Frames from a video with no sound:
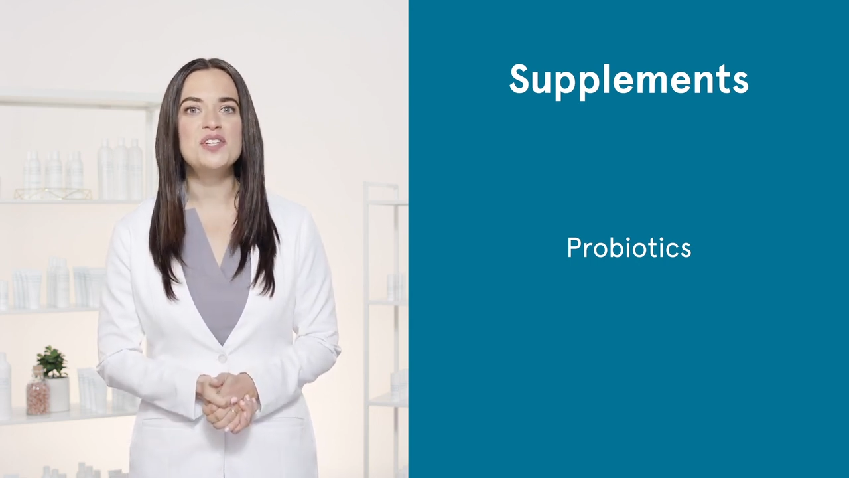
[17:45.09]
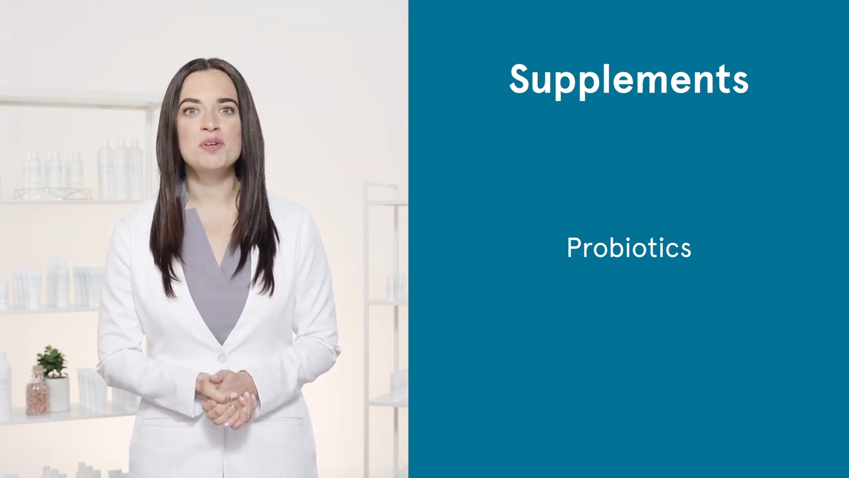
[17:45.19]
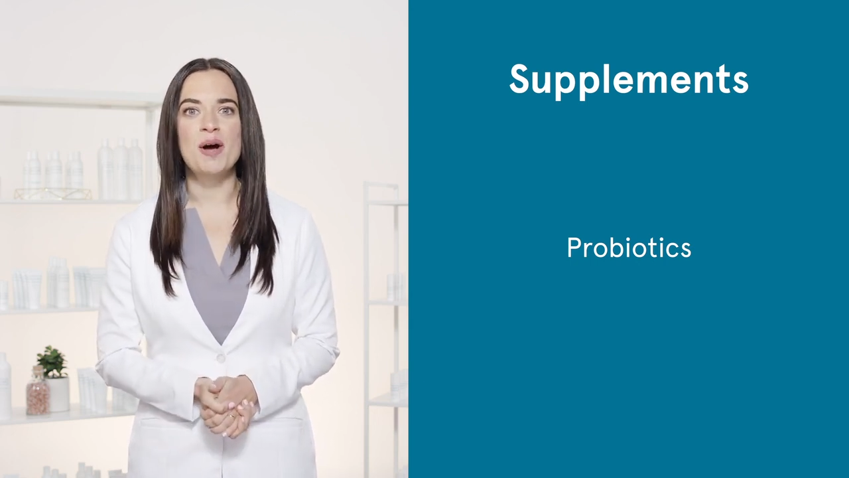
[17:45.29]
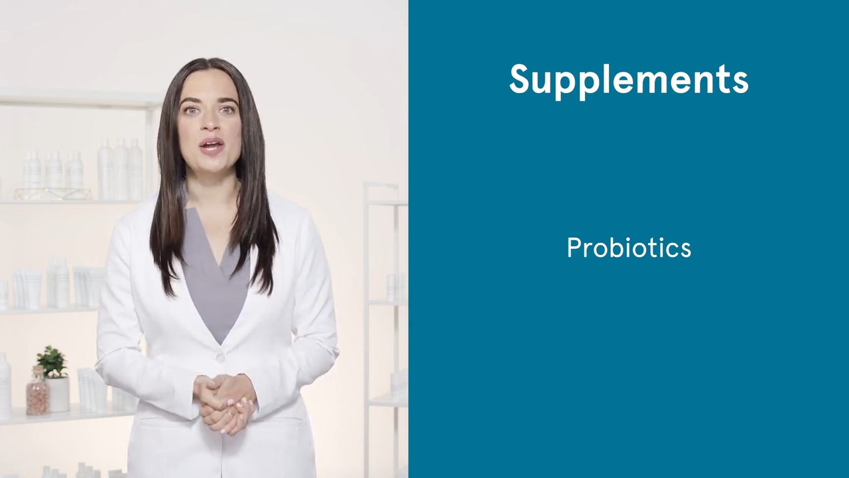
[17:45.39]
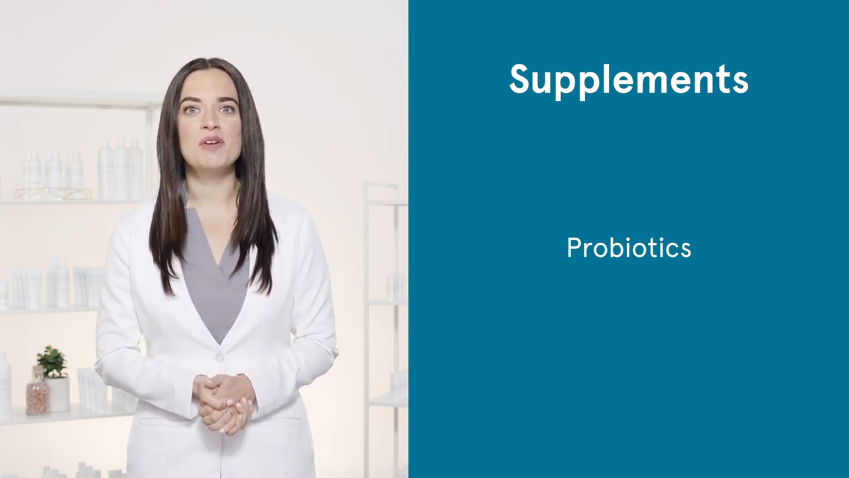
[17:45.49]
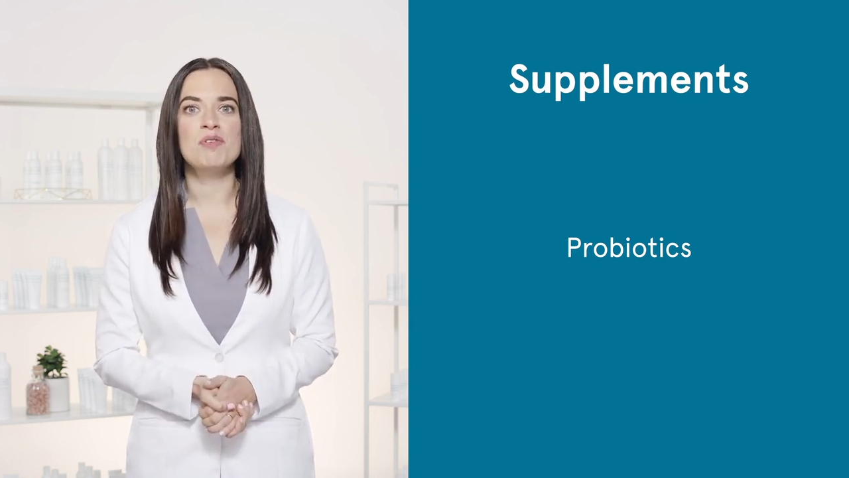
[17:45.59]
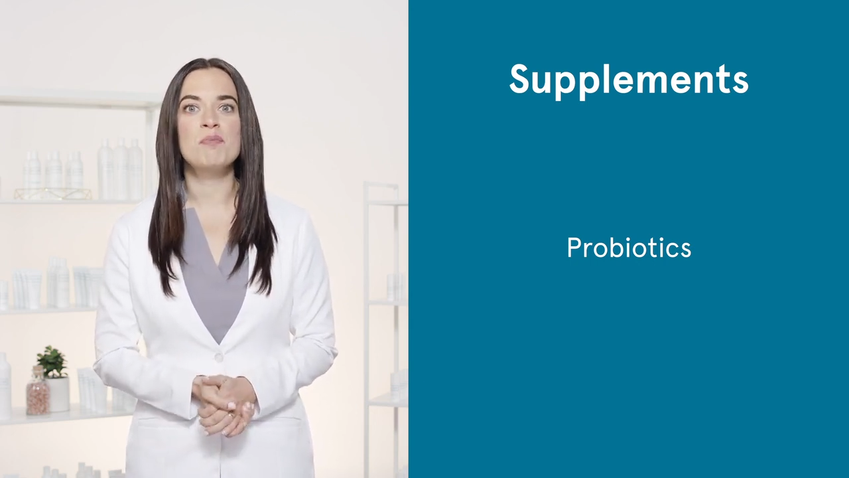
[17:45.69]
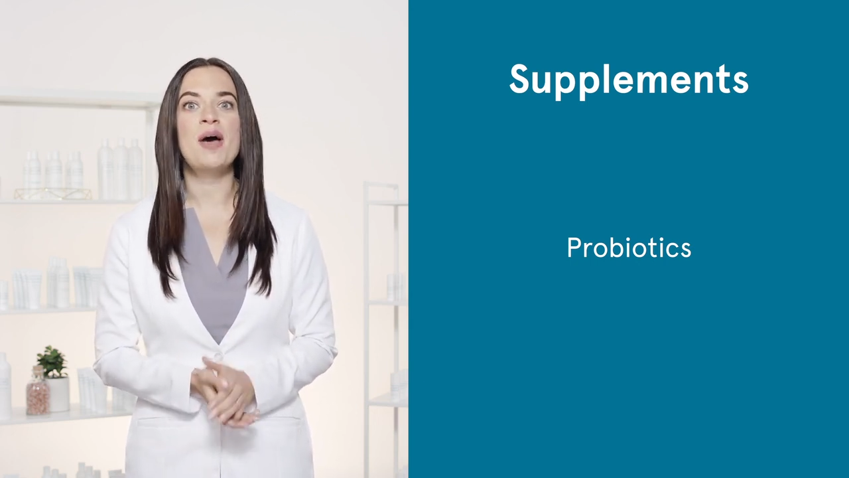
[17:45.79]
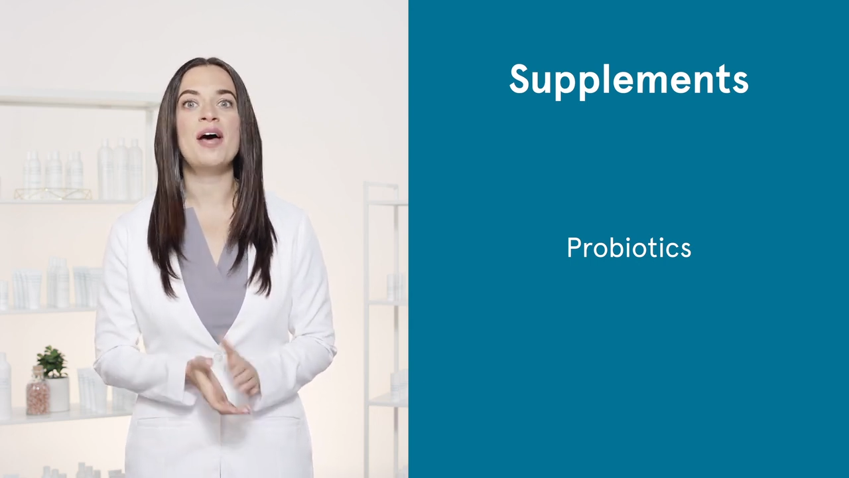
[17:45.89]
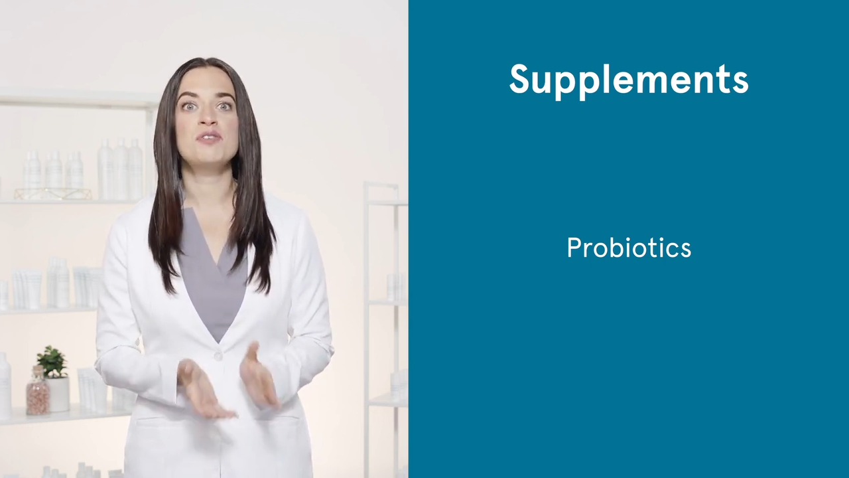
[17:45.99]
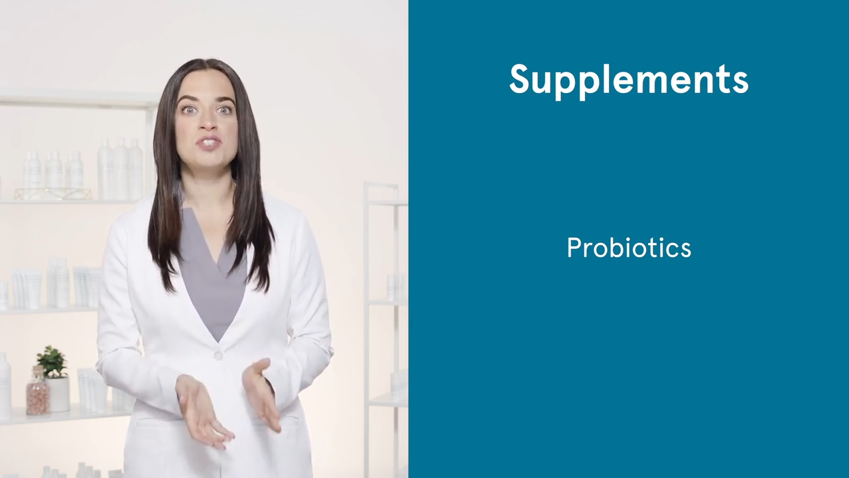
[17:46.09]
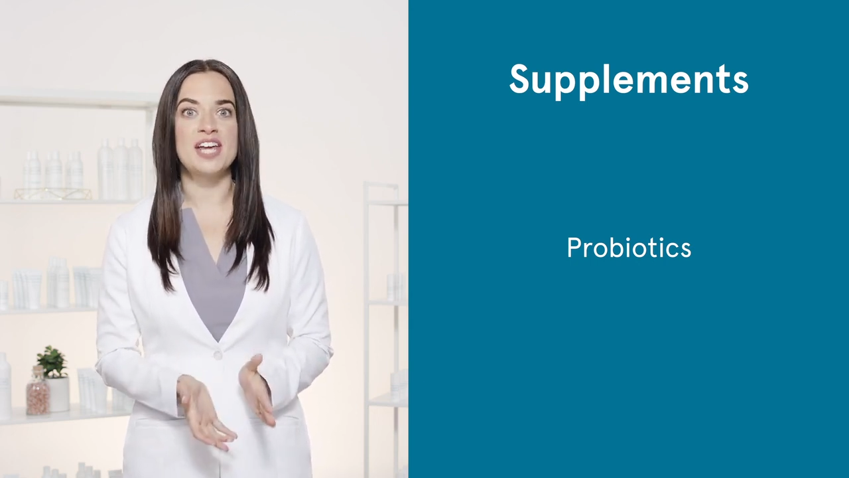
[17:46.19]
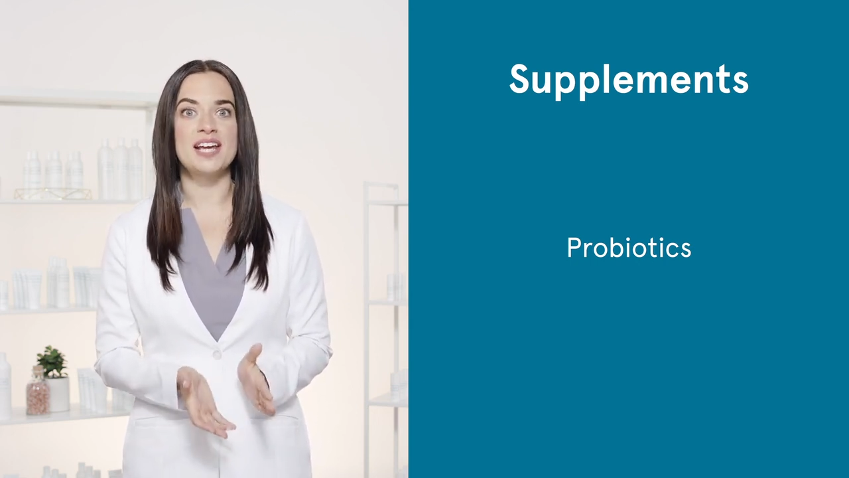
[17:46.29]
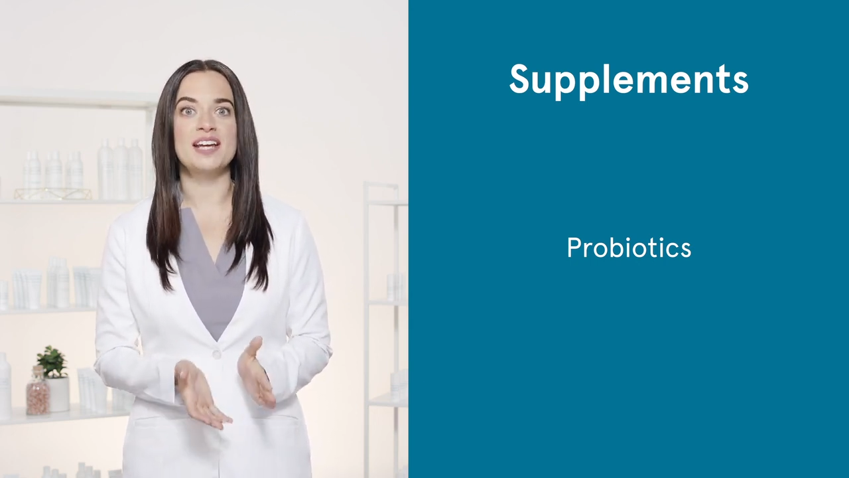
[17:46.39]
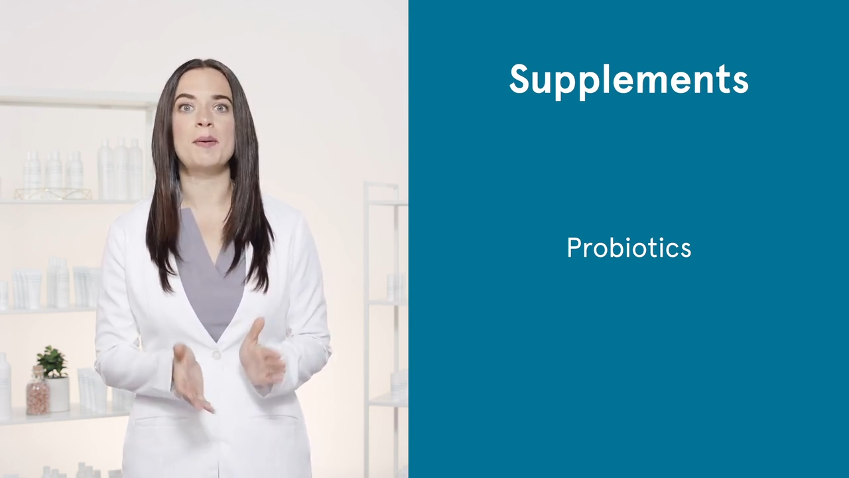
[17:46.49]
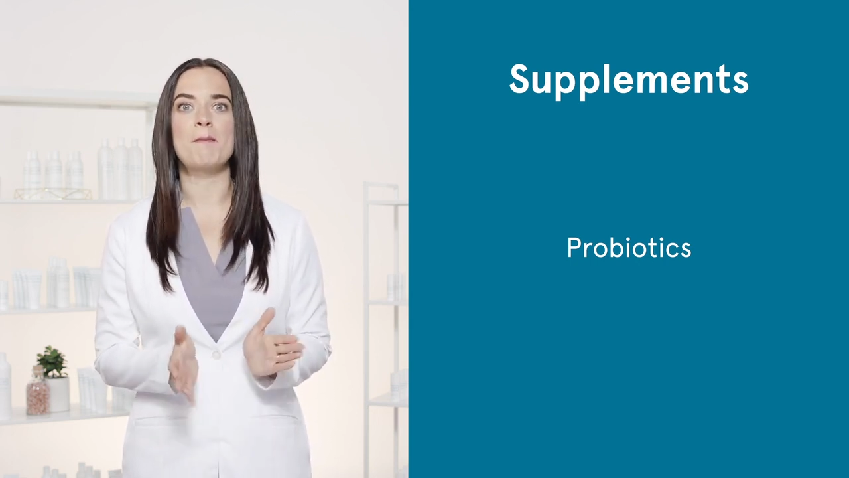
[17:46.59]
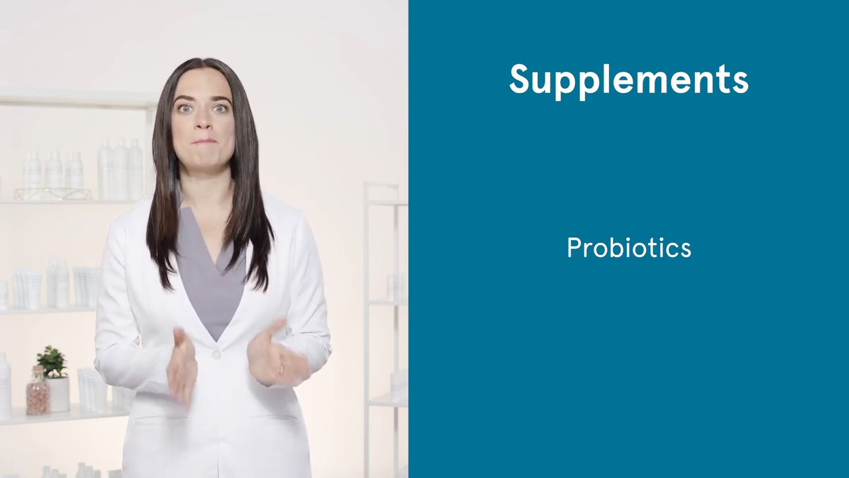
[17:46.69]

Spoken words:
your body from pathogenic,